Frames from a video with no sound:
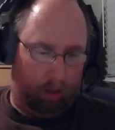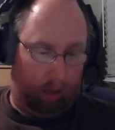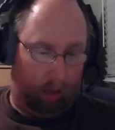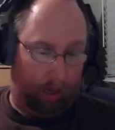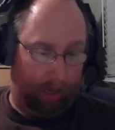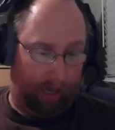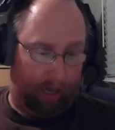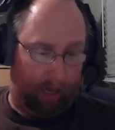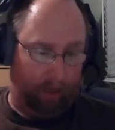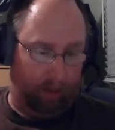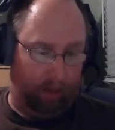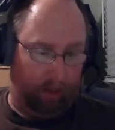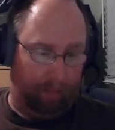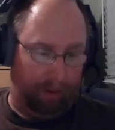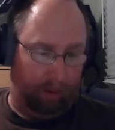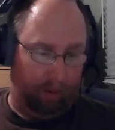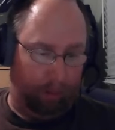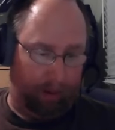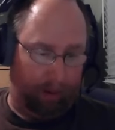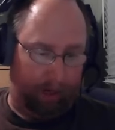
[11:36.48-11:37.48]
Again, there
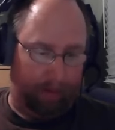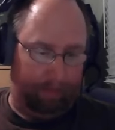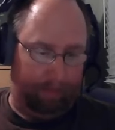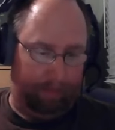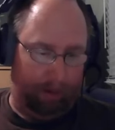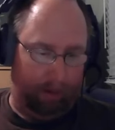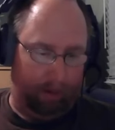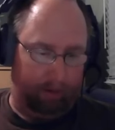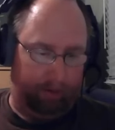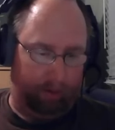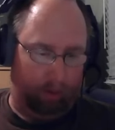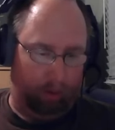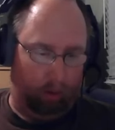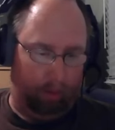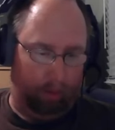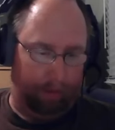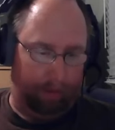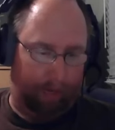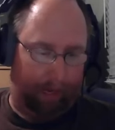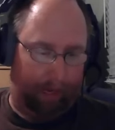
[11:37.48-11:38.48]
be wicked men to
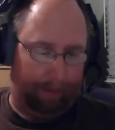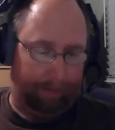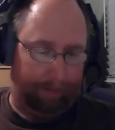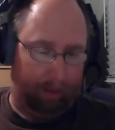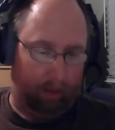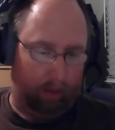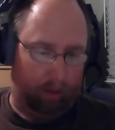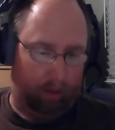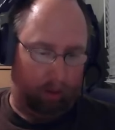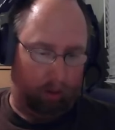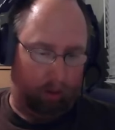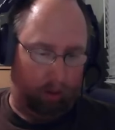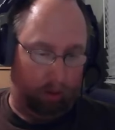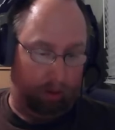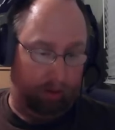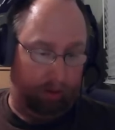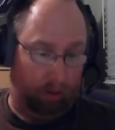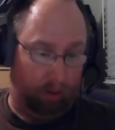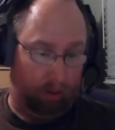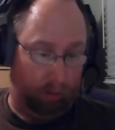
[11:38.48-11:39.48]
whom it happeneth
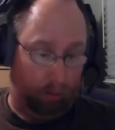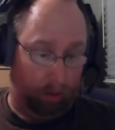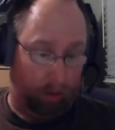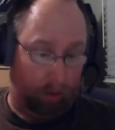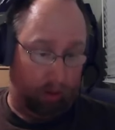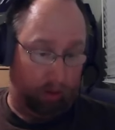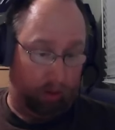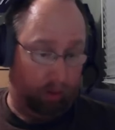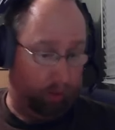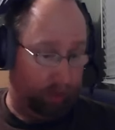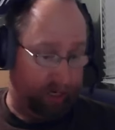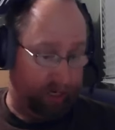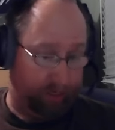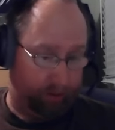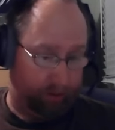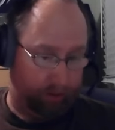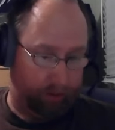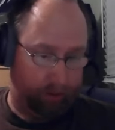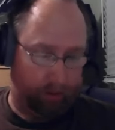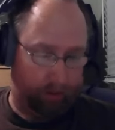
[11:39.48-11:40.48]
according to the work of the
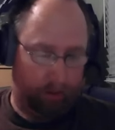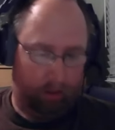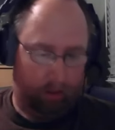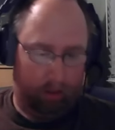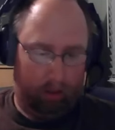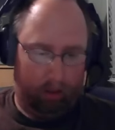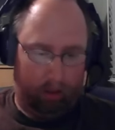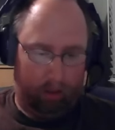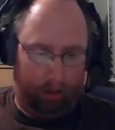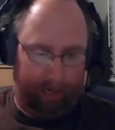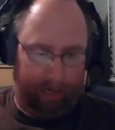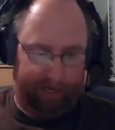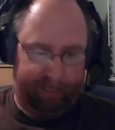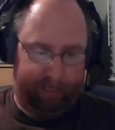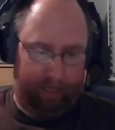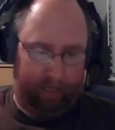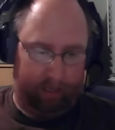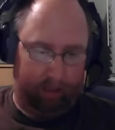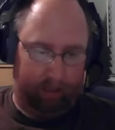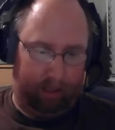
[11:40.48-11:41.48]
righteous. I
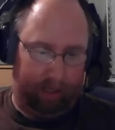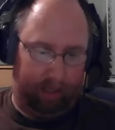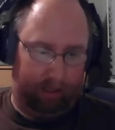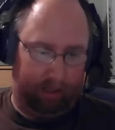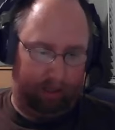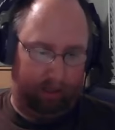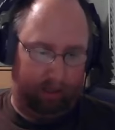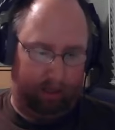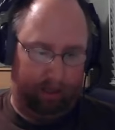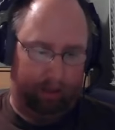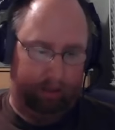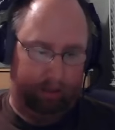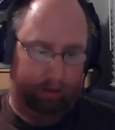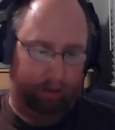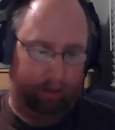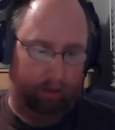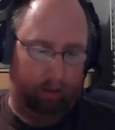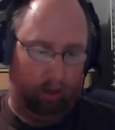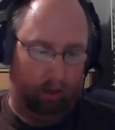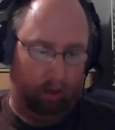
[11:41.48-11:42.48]
said that
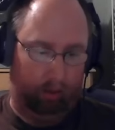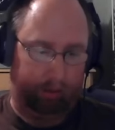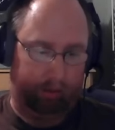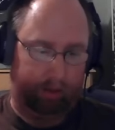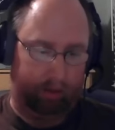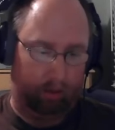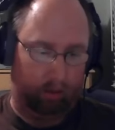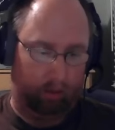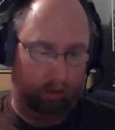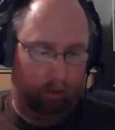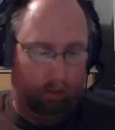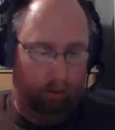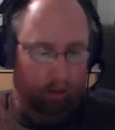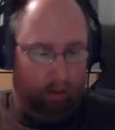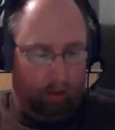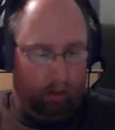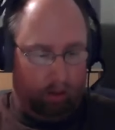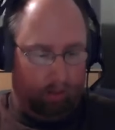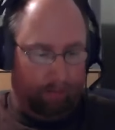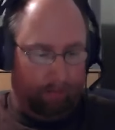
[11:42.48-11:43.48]
this also
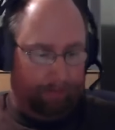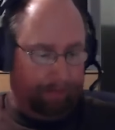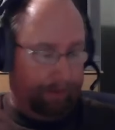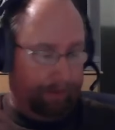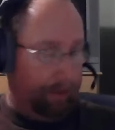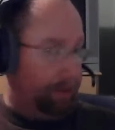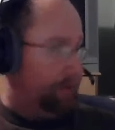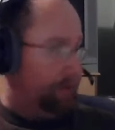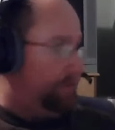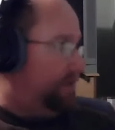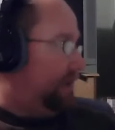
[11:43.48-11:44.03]
is